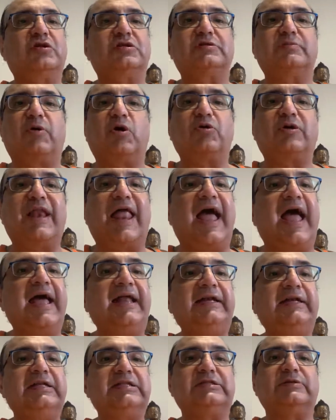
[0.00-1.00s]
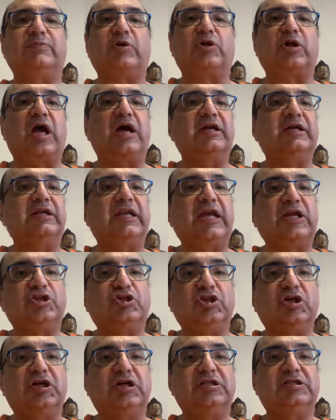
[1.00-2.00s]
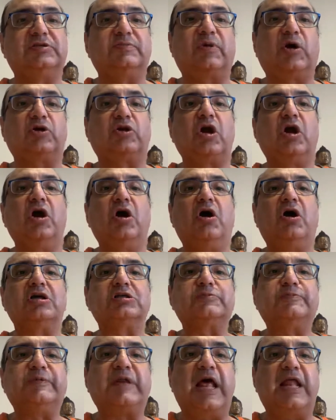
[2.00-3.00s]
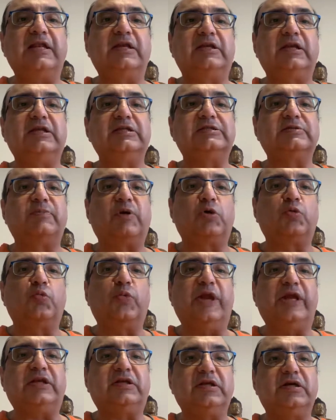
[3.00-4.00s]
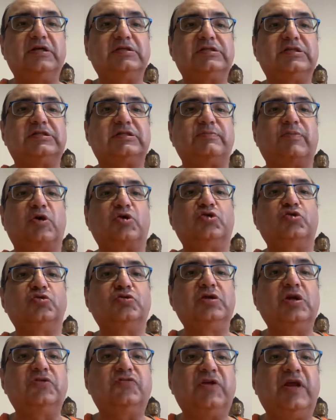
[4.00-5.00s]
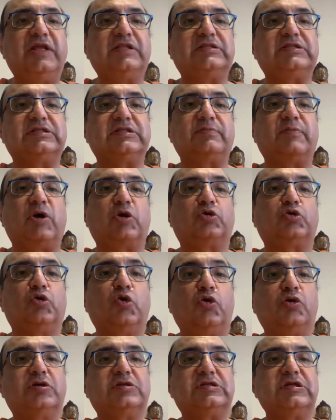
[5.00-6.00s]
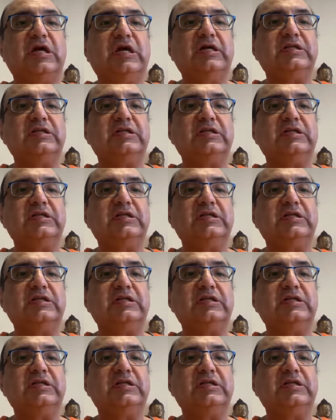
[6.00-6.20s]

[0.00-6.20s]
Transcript: It's about land, it's about architecture, it's about hospitality, it's about waiters, it's about union rates, it's about cooks,